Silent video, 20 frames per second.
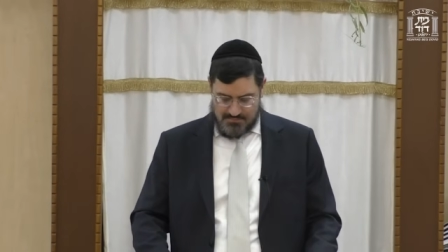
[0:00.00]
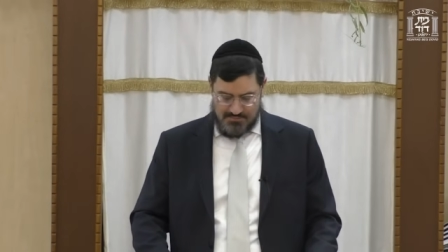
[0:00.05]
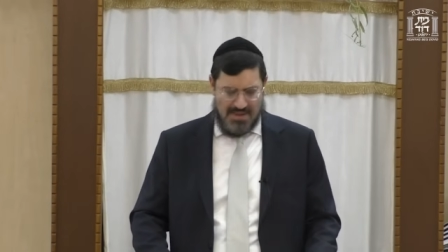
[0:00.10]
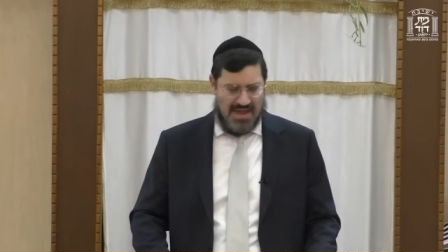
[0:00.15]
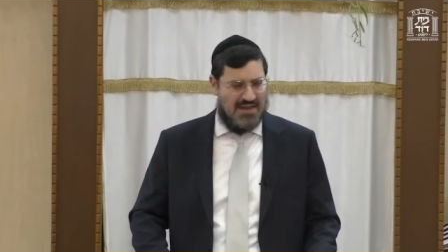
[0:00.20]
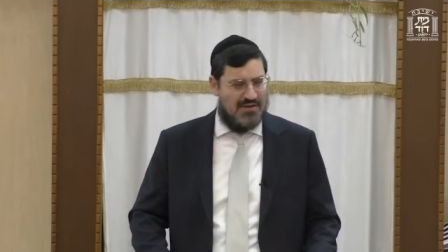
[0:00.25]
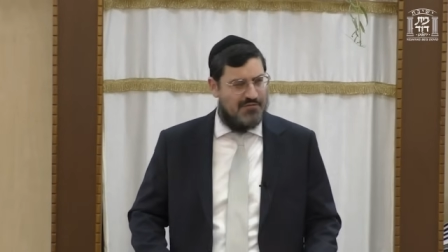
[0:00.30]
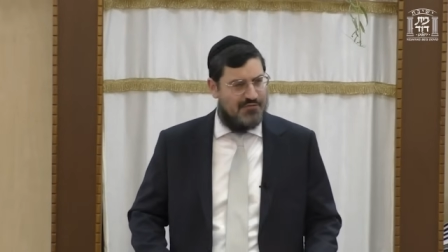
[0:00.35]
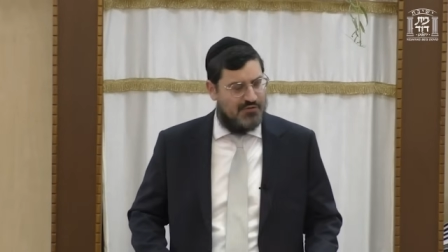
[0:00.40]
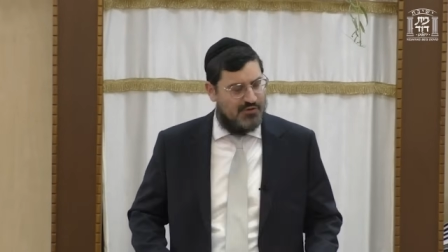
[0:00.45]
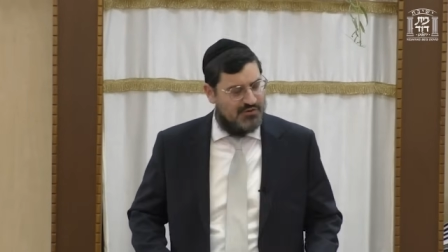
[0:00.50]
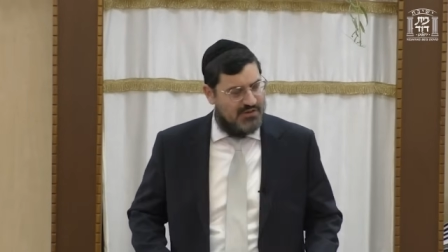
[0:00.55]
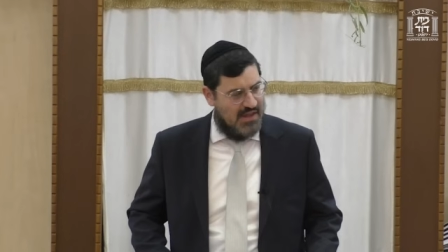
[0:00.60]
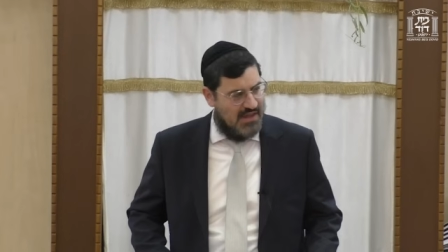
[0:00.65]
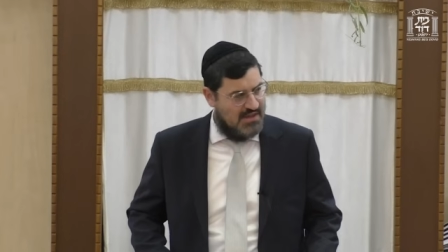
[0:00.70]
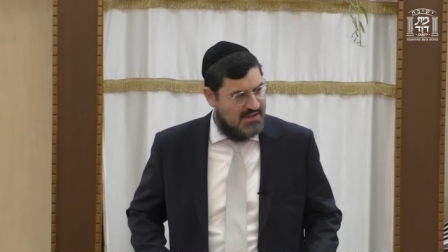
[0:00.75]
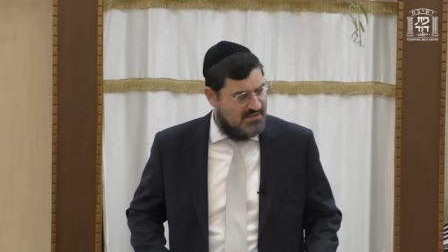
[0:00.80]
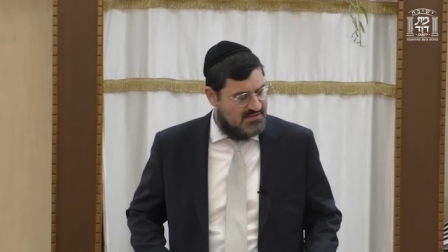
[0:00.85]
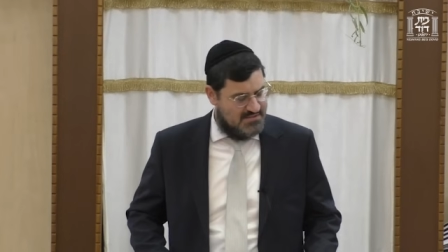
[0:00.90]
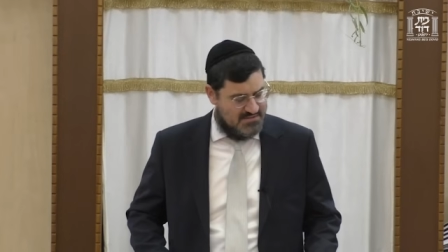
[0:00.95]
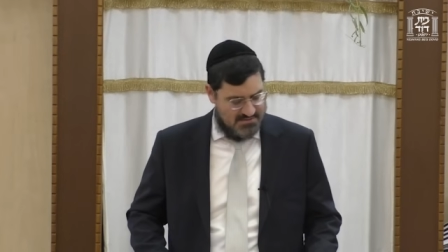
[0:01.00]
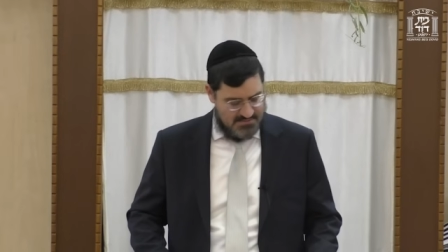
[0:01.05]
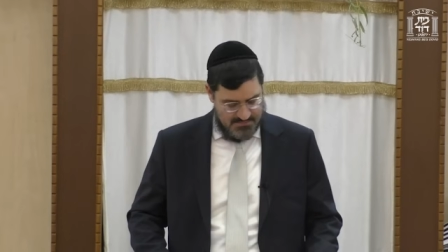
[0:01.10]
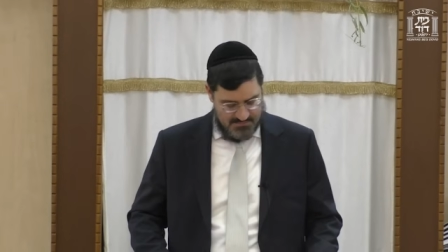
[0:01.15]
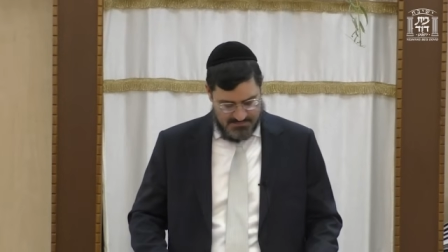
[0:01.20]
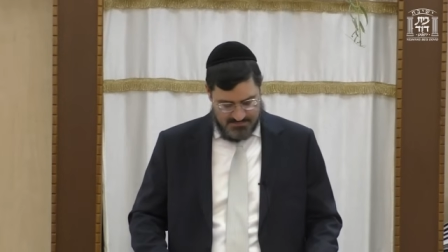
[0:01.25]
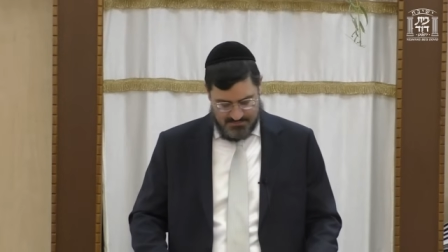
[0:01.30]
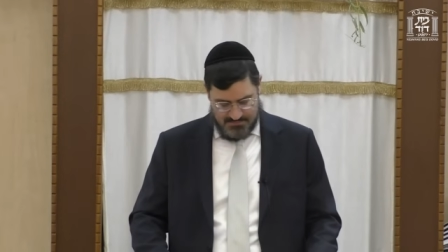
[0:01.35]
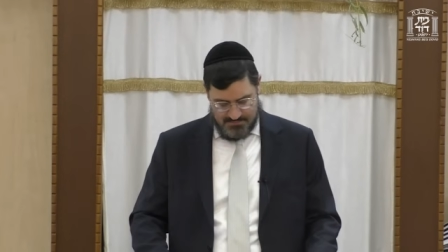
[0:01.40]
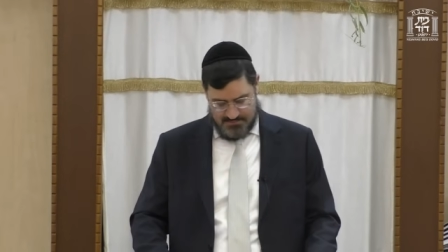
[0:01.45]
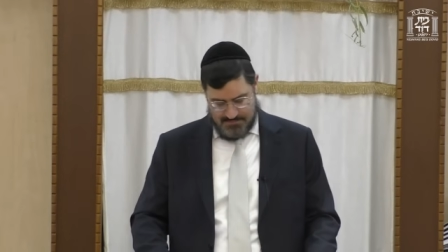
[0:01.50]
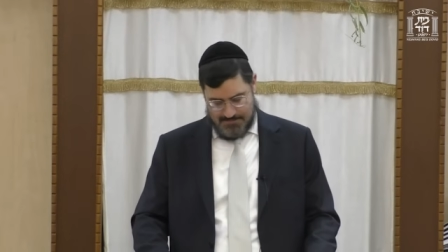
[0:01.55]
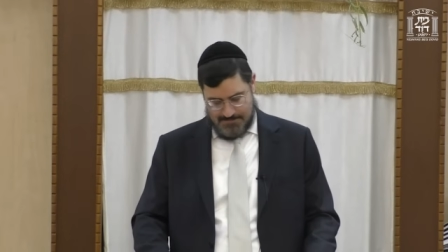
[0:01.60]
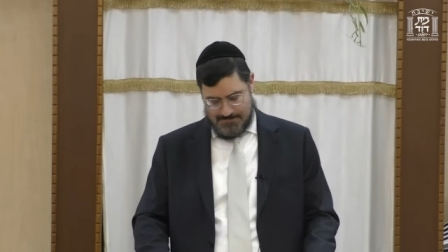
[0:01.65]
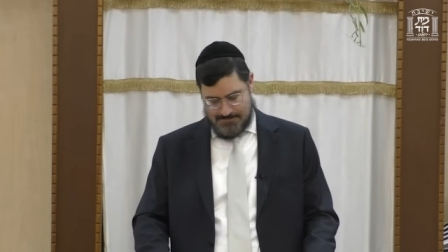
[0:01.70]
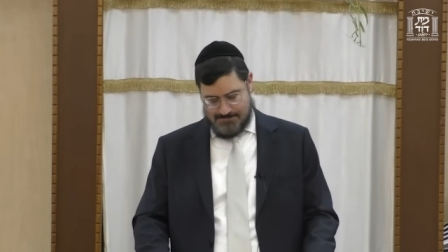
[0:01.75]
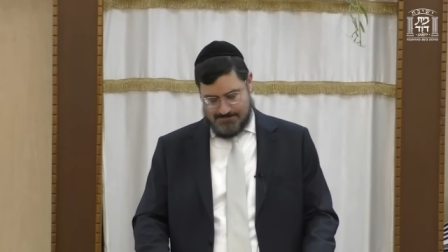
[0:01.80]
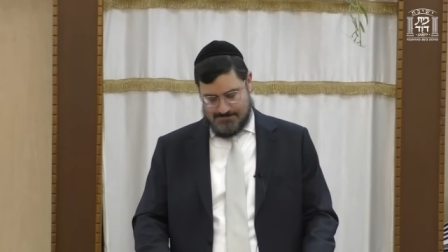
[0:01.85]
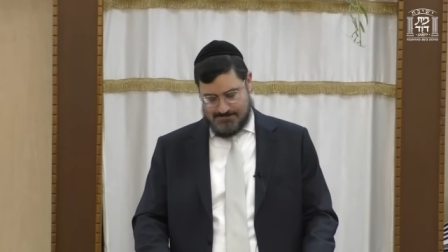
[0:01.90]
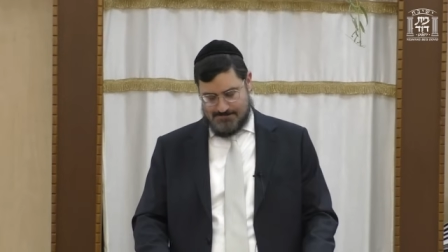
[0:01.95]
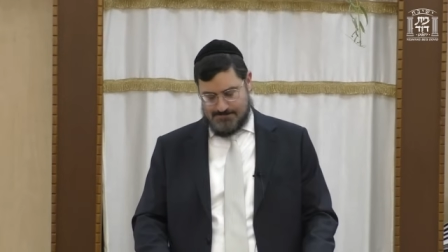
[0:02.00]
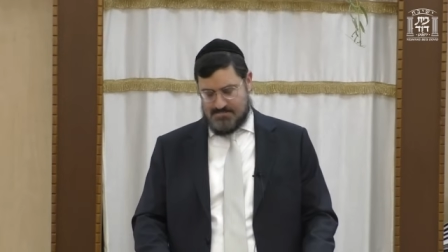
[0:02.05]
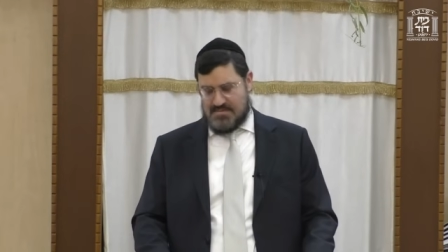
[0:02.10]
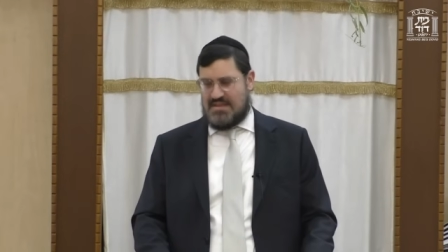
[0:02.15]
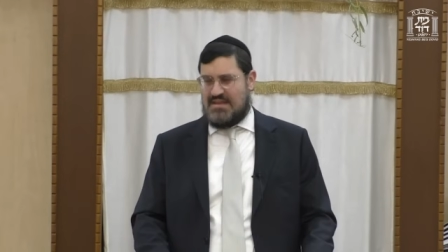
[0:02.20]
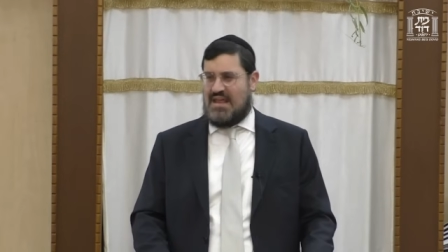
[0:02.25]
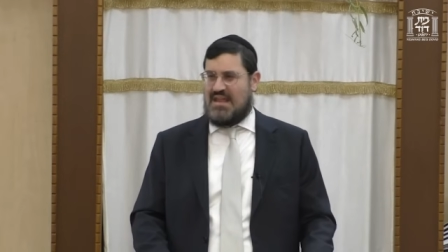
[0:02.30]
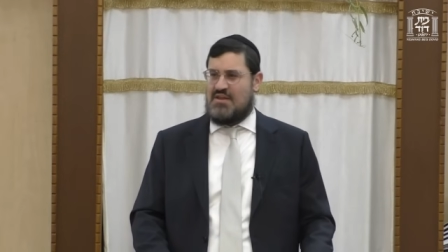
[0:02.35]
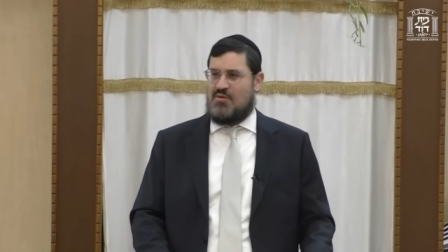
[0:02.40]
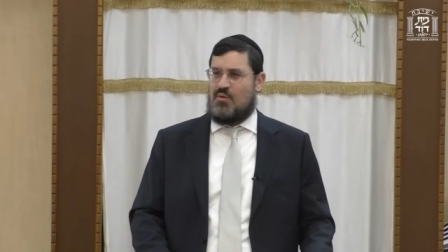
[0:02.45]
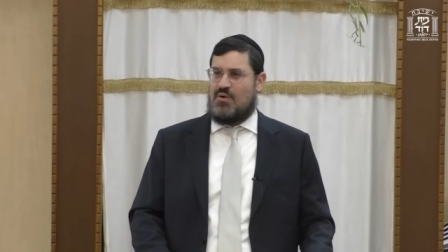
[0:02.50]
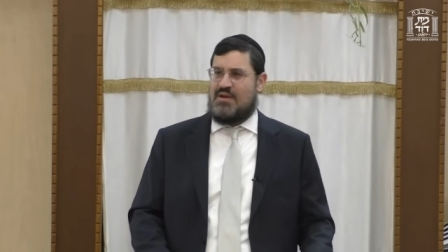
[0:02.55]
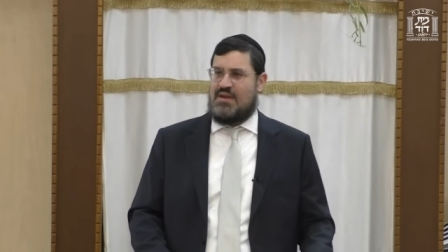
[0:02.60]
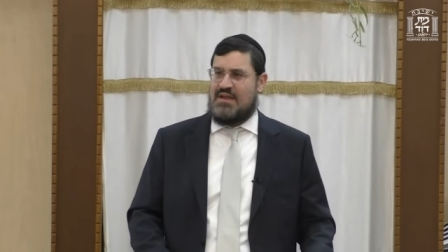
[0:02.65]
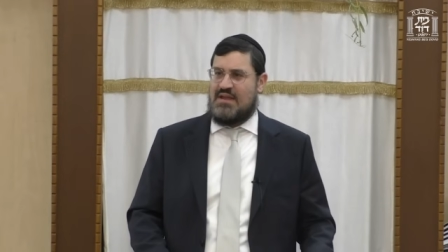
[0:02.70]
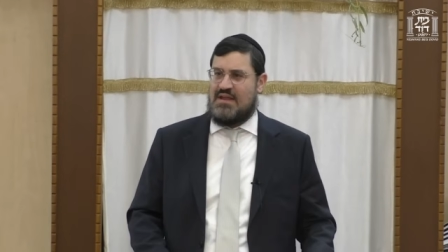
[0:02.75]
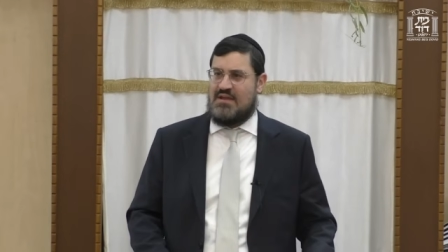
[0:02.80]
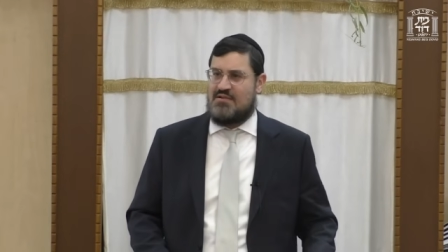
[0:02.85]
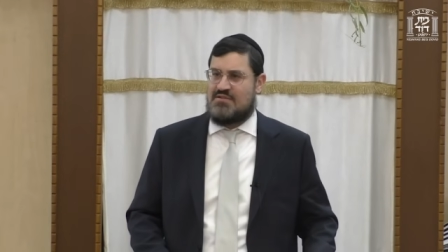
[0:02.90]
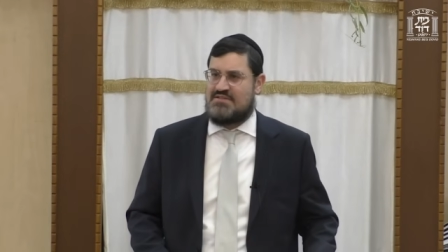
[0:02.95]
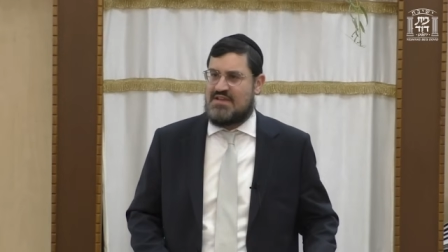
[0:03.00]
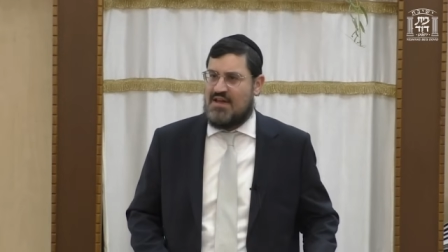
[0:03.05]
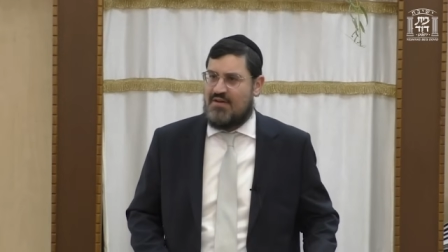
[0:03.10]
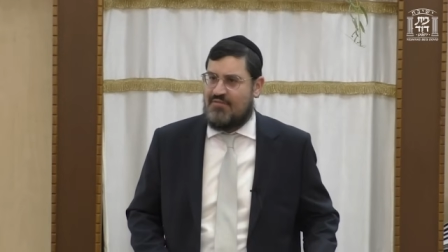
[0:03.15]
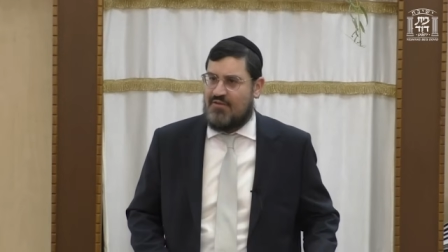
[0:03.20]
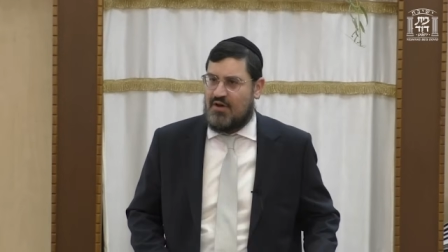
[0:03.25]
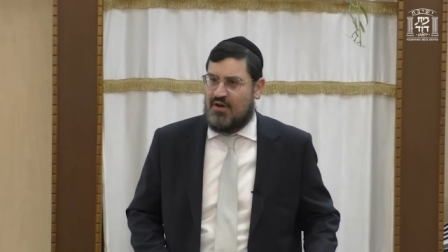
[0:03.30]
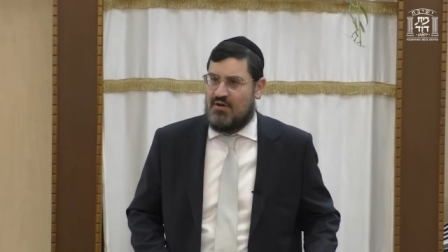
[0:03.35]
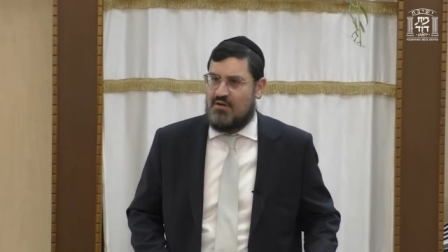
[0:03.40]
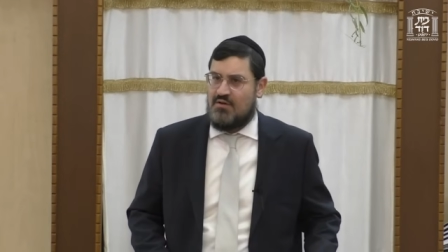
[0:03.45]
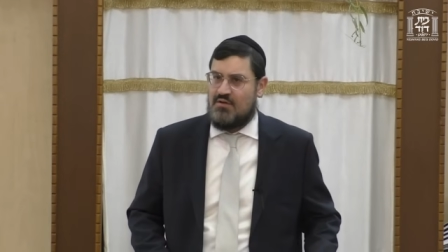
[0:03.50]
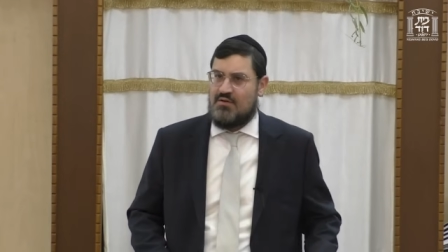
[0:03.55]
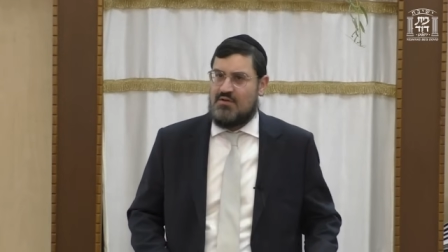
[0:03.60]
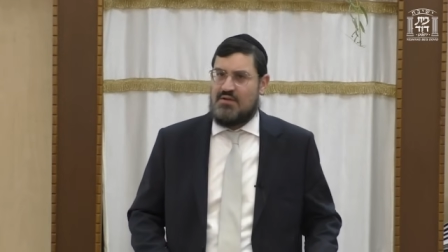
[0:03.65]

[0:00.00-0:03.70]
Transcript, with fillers: painful days that anyone here has ever